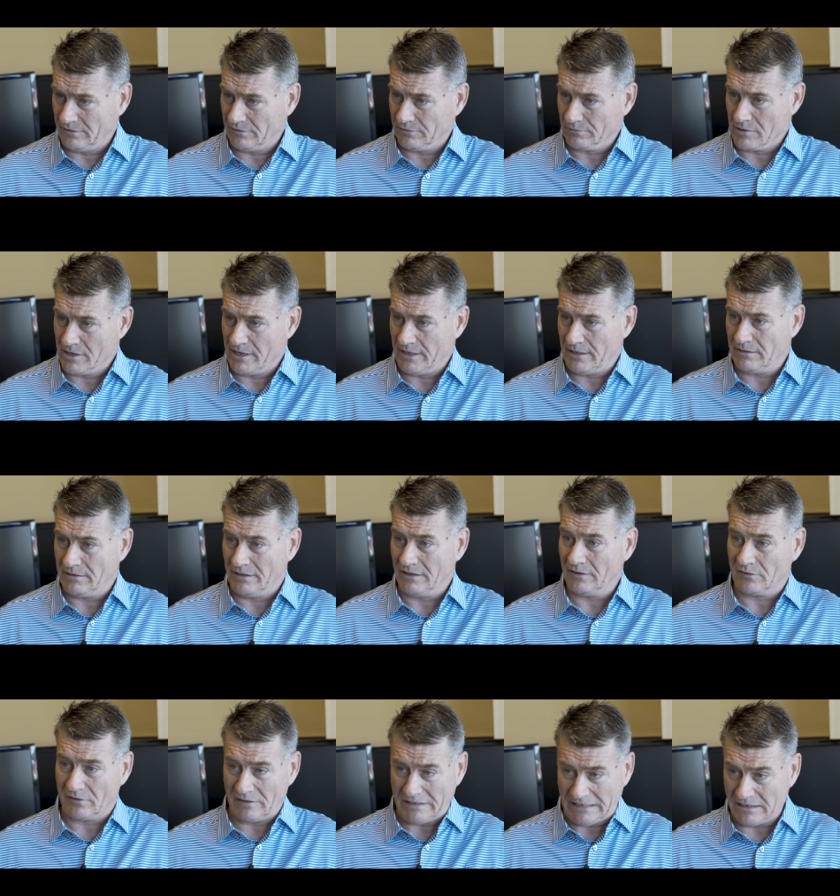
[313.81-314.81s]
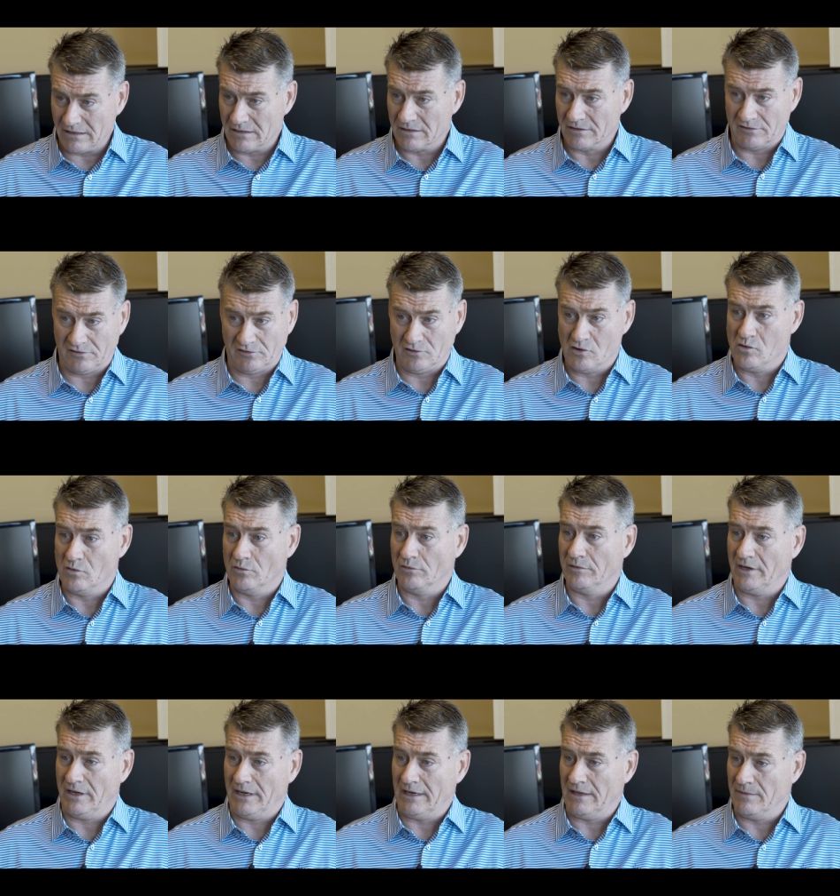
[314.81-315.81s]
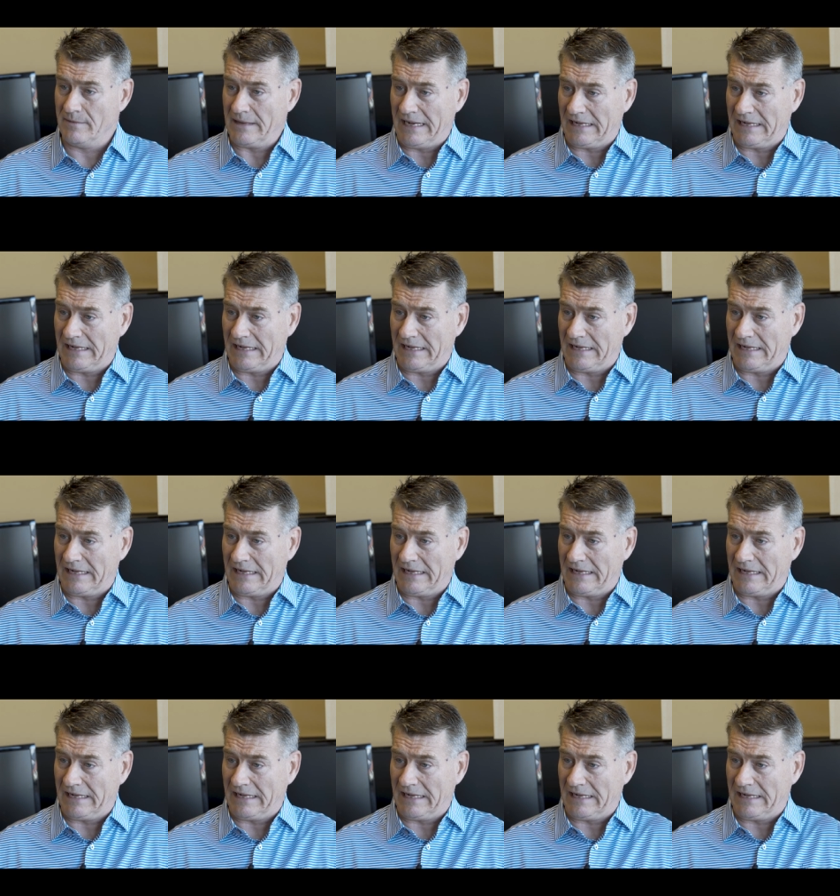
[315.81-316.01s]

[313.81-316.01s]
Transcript: is, right? It's in the zone, and